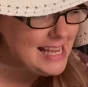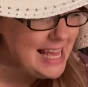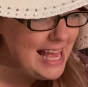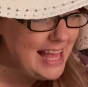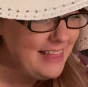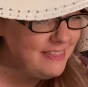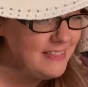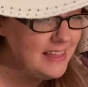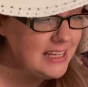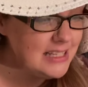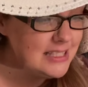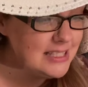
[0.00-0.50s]

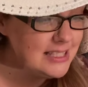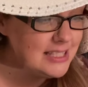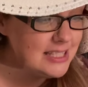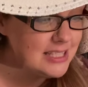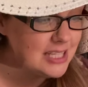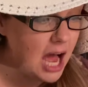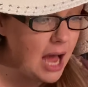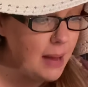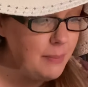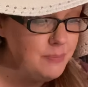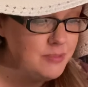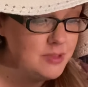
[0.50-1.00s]
They
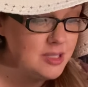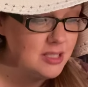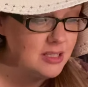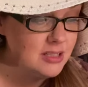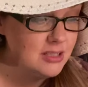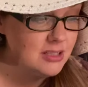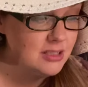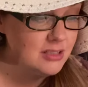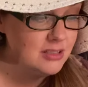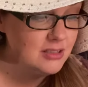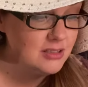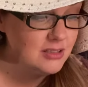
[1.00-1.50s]
stopped
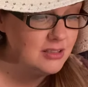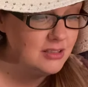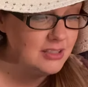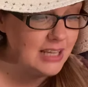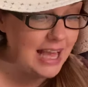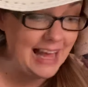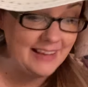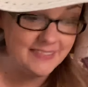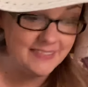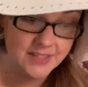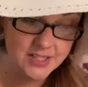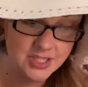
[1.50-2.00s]

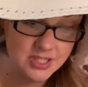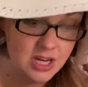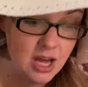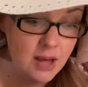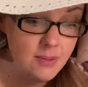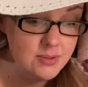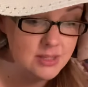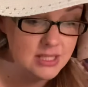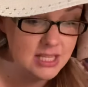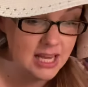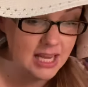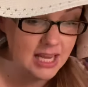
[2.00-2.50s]
at the stop
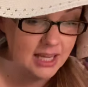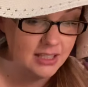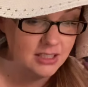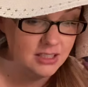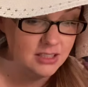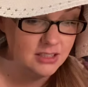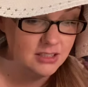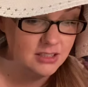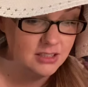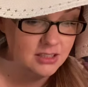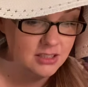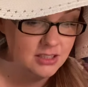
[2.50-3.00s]
sign.
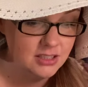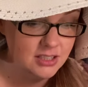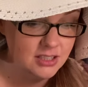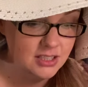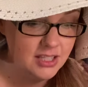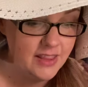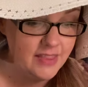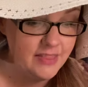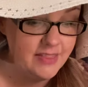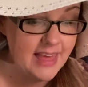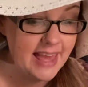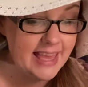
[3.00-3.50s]

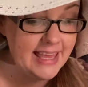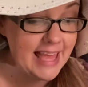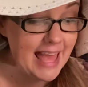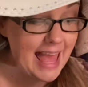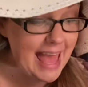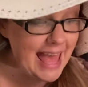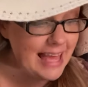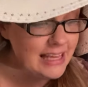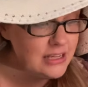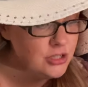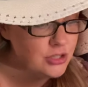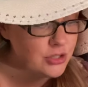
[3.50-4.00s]
They
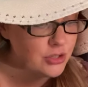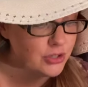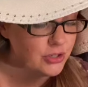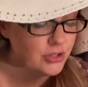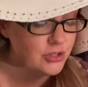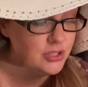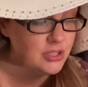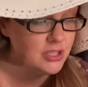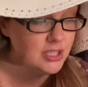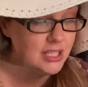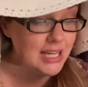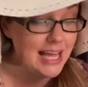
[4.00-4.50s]

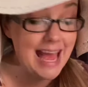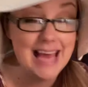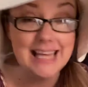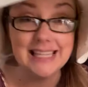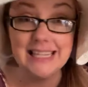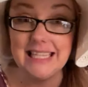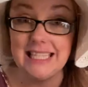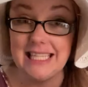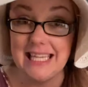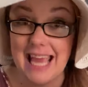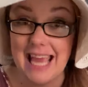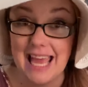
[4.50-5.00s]
entered at
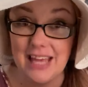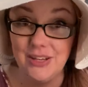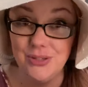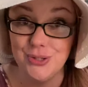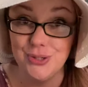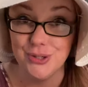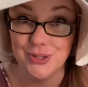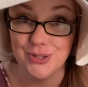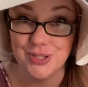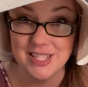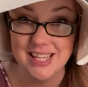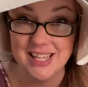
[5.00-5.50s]
the
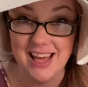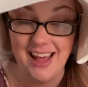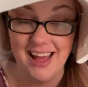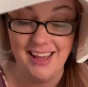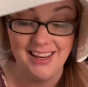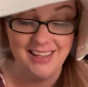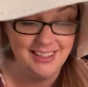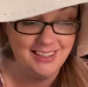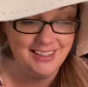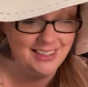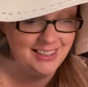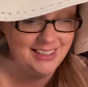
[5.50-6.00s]
enter sign.